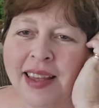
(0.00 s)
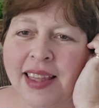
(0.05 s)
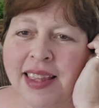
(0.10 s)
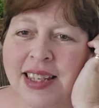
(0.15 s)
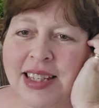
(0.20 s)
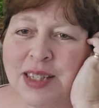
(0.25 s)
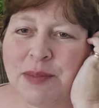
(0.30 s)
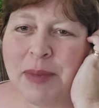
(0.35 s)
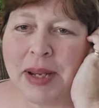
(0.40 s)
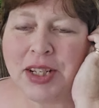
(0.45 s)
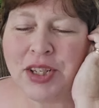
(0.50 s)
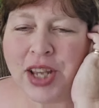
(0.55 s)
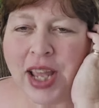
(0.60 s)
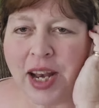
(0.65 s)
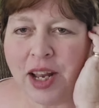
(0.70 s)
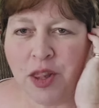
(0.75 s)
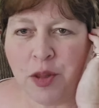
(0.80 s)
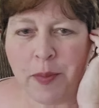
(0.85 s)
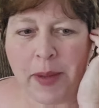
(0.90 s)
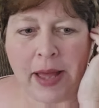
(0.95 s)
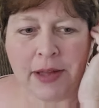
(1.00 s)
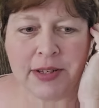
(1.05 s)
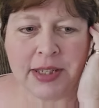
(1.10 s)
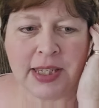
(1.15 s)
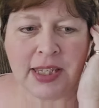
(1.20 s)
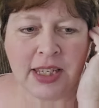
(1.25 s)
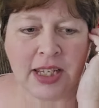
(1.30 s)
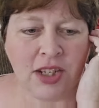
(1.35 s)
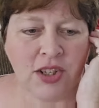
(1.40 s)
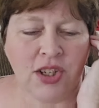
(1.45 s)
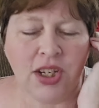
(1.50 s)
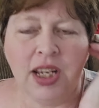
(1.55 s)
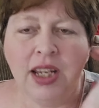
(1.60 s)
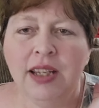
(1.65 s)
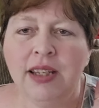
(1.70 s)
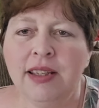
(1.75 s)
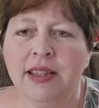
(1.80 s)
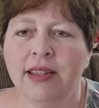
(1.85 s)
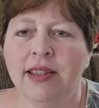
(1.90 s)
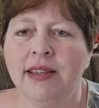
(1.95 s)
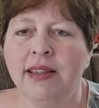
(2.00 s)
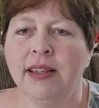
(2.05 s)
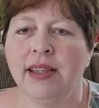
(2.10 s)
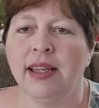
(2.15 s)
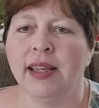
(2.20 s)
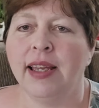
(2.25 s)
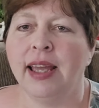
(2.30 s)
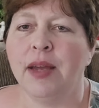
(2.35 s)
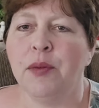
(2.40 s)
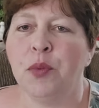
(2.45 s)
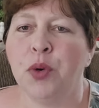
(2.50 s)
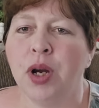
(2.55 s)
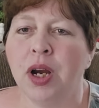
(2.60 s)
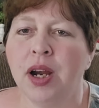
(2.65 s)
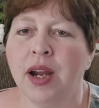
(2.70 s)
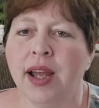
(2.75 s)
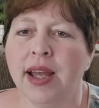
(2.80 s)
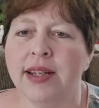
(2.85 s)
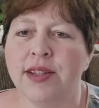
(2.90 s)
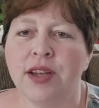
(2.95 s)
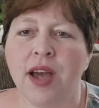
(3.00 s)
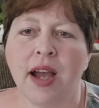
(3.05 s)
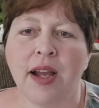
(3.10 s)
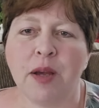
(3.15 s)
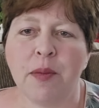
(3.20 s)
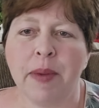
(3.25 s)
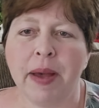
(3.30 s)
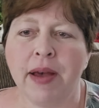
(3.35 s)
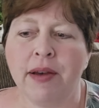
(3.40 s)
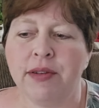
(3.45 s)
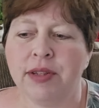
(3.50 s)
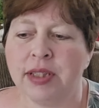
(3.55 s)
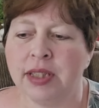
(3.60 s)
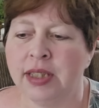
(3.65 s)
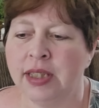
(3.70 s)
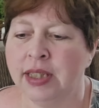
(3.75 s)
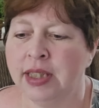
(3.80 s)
This is my channel about stitching, where I talk about